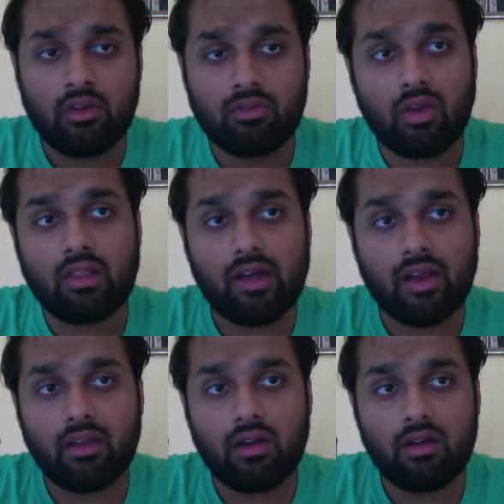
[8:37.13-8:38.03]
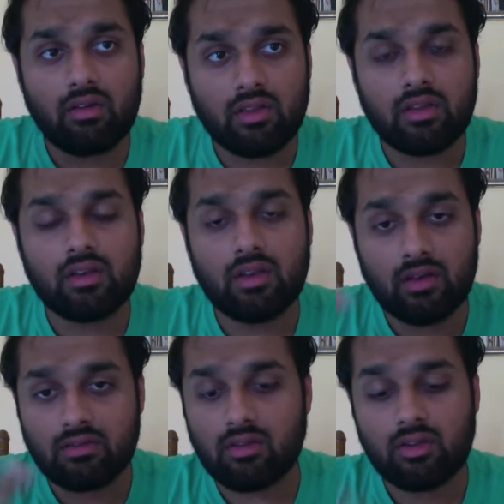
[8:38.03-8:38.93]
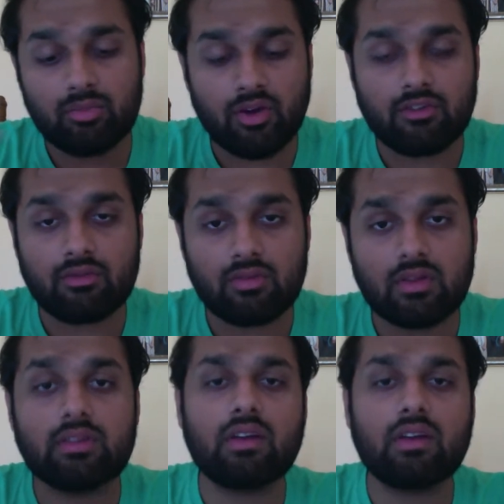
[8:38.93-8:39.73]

So I let it go, and then I saw the pressure release.